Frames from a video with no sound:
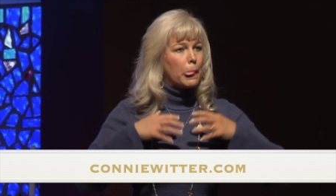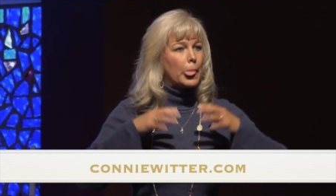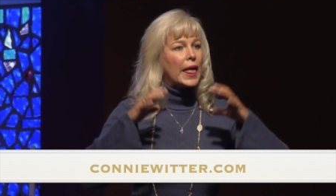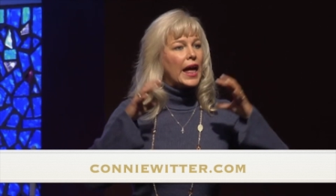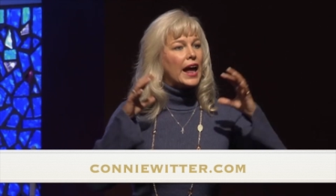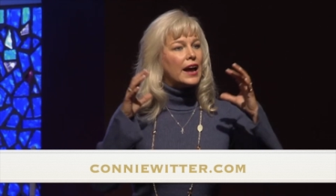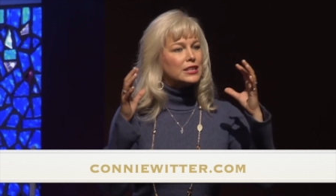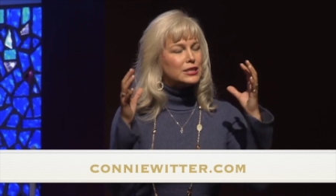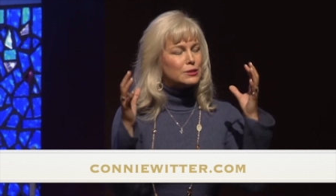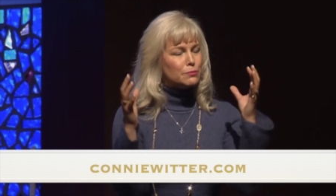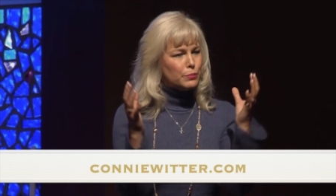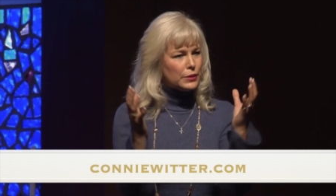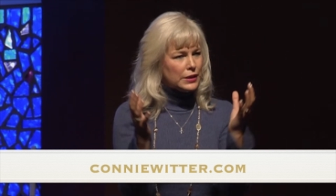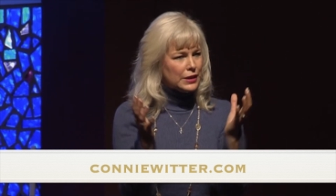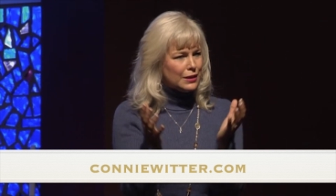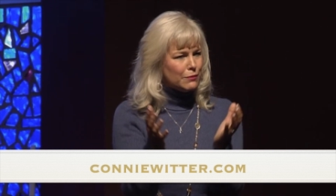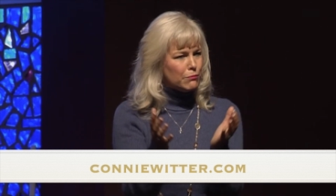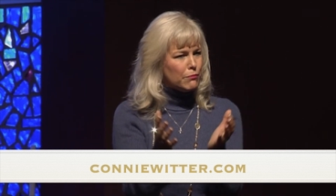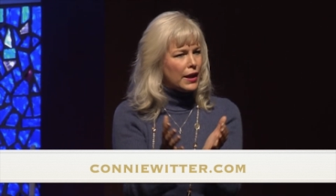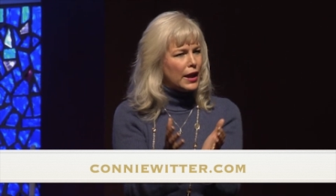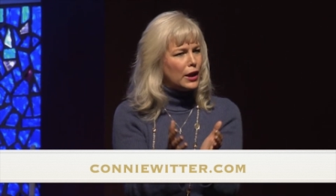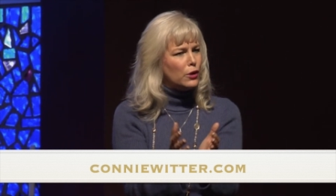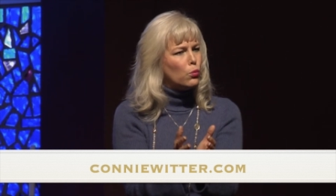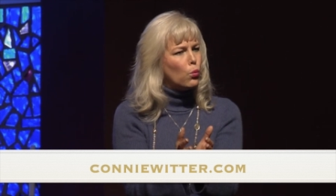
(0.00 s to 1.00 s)
as being
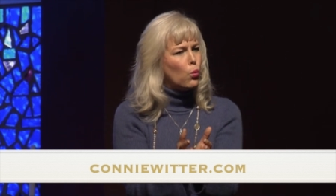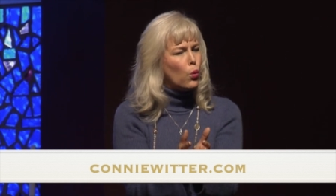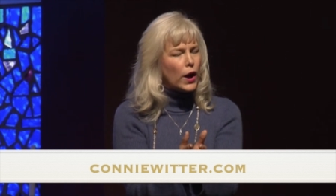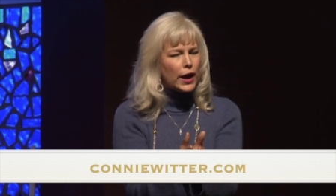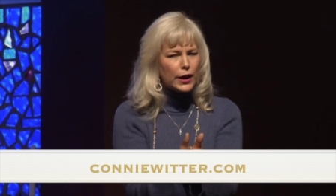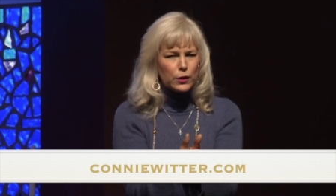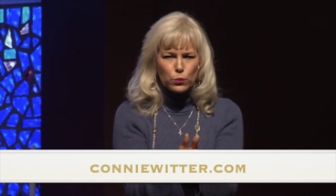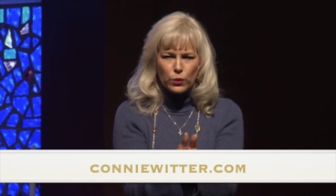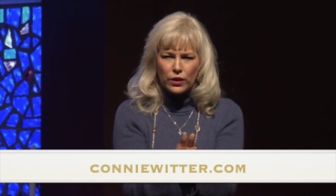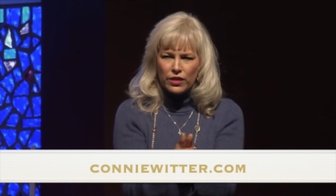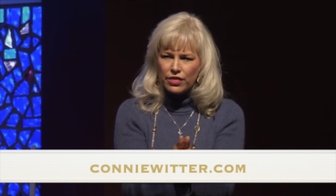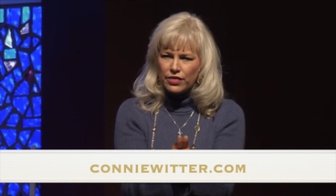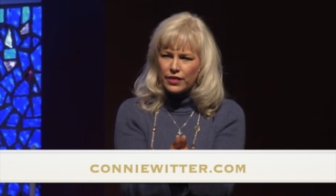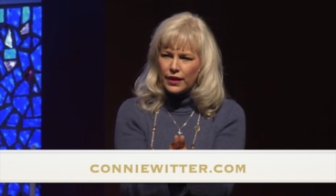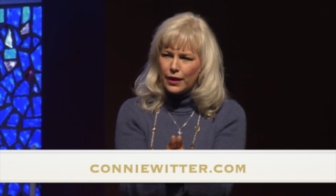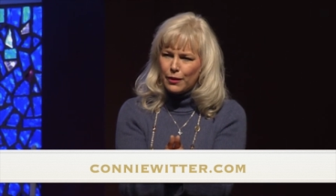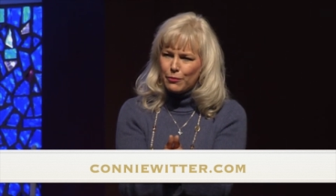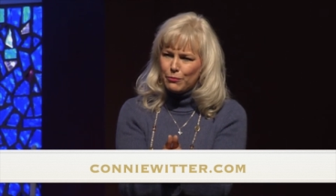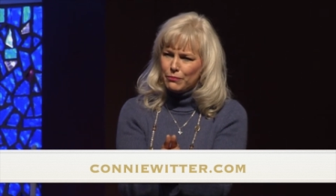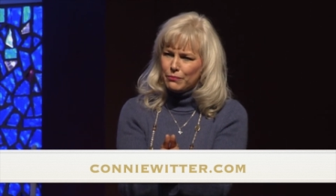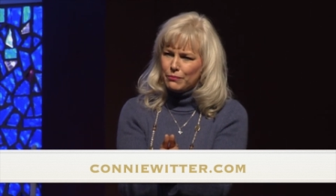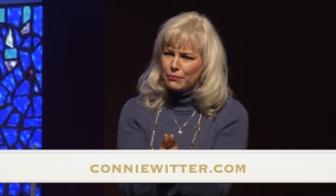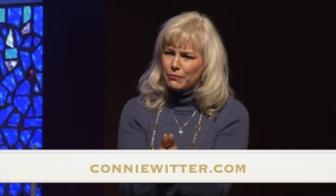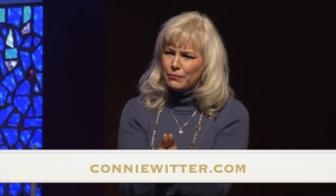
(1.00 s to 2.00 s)
made one with them.
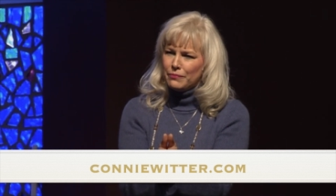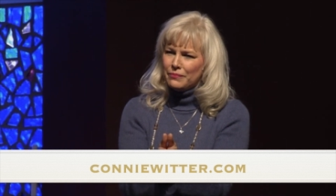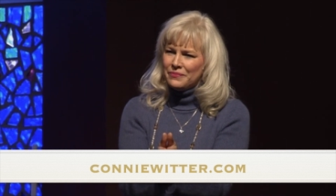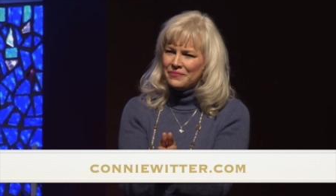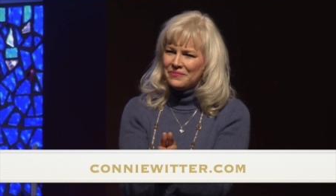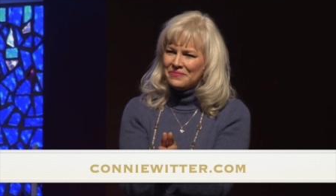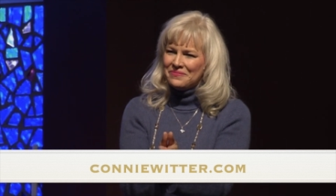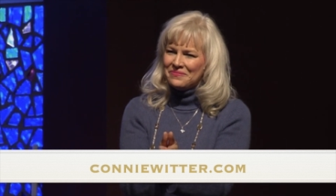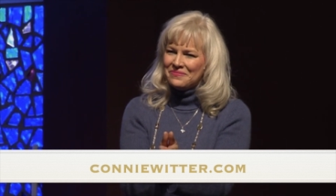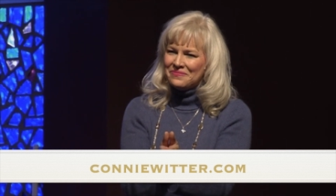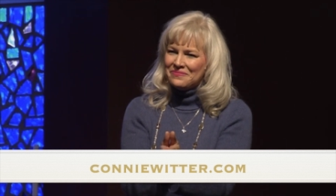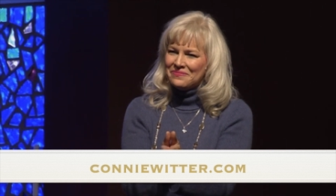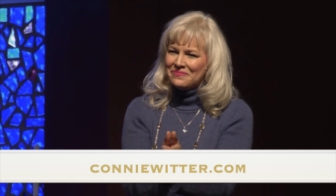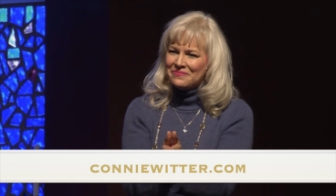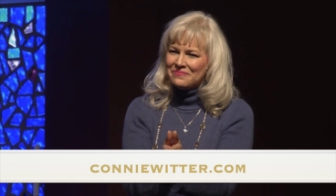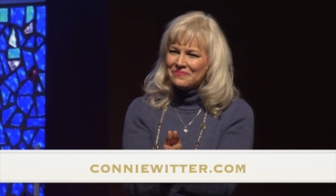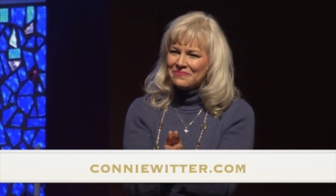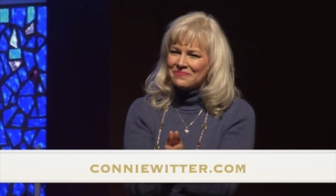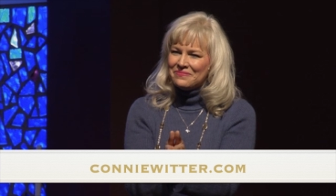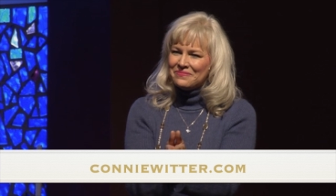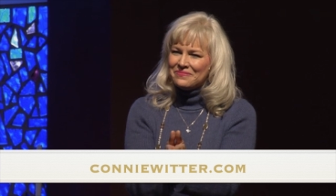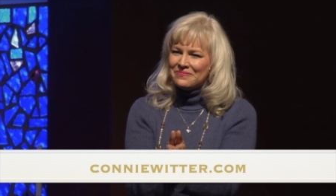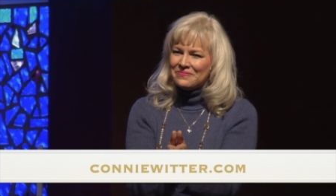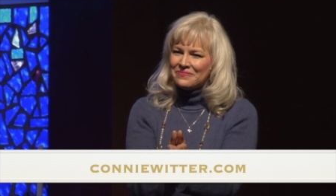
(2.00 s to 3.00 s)

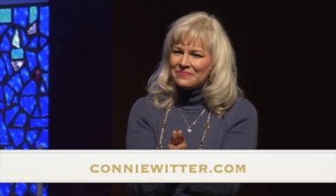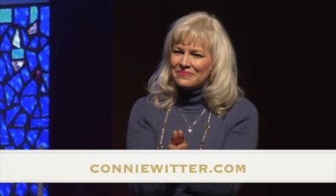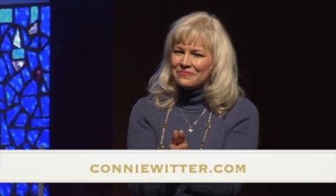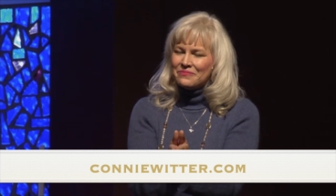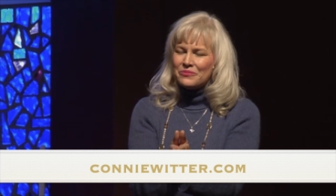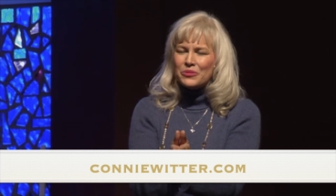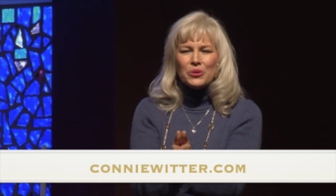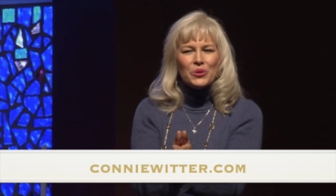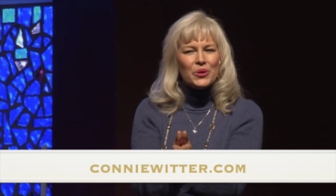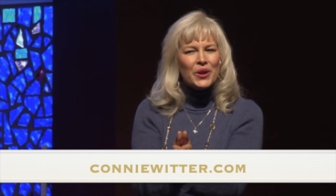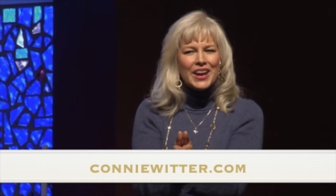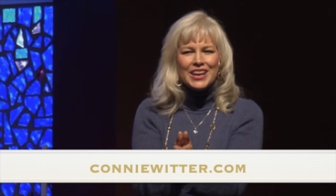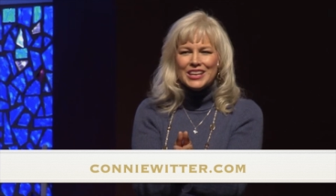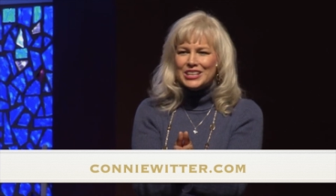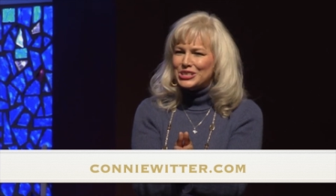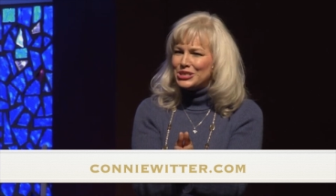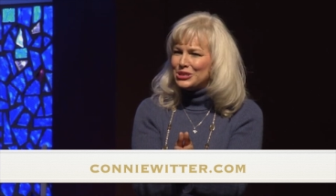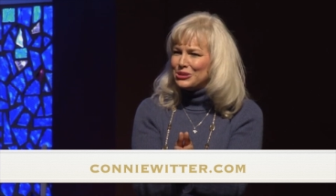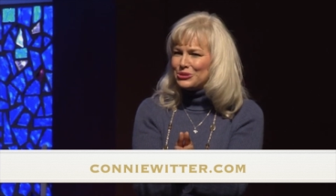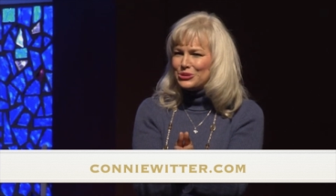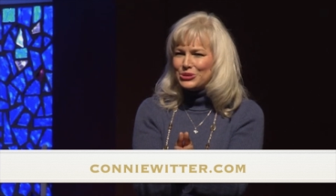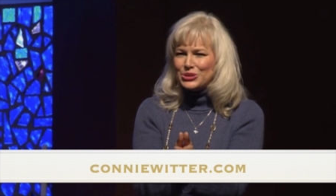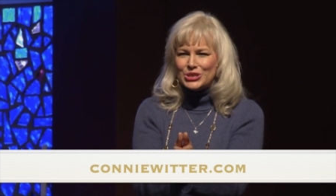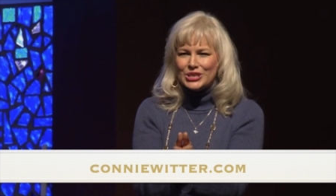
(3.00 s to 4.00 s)
Praise
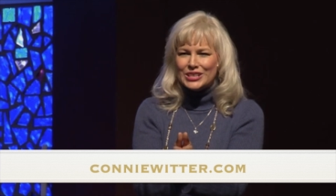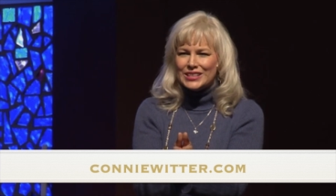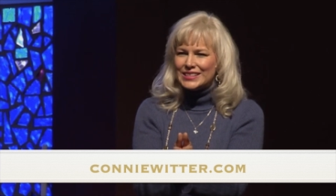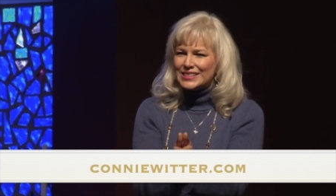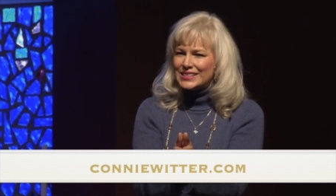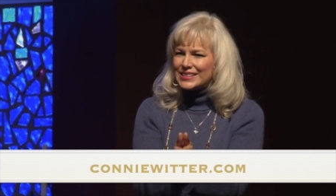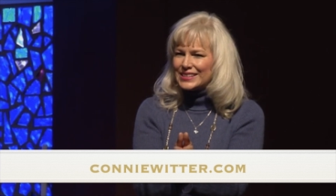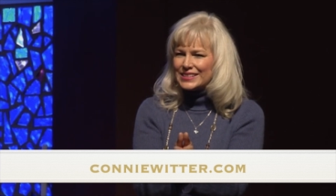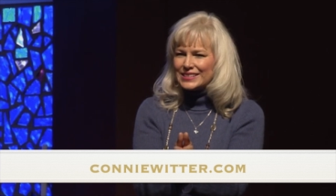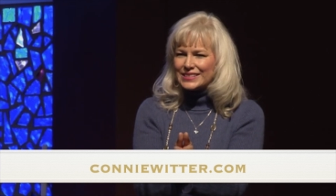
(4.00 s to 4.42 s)
you, Jesus.